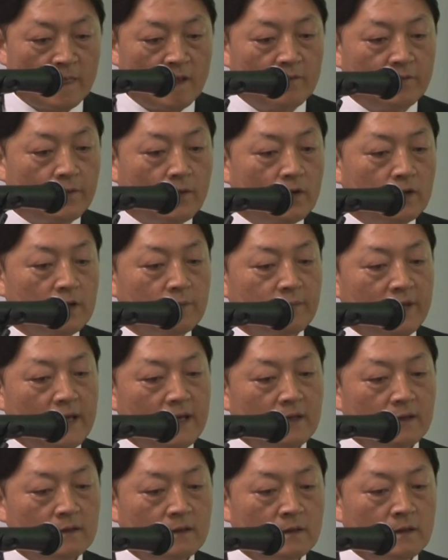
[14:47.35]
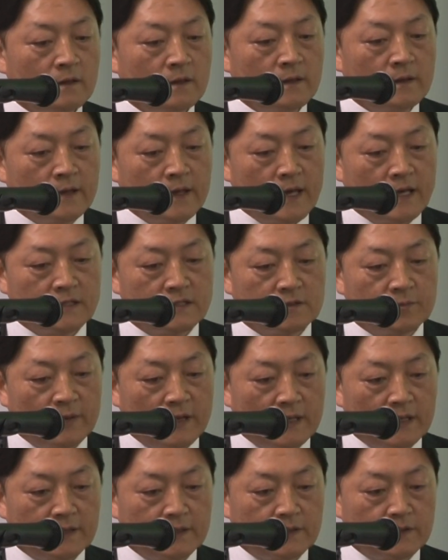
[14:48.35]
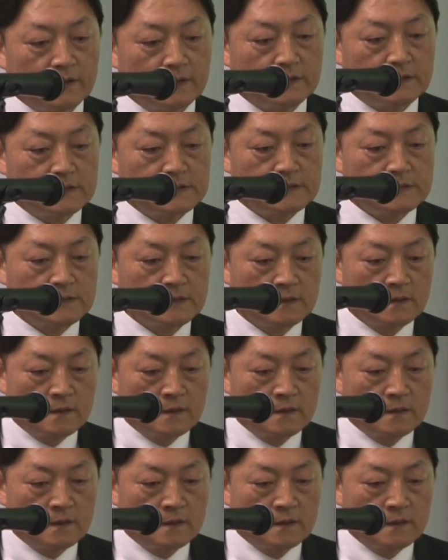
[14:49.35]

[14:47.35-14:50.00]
40 male aged volunteers,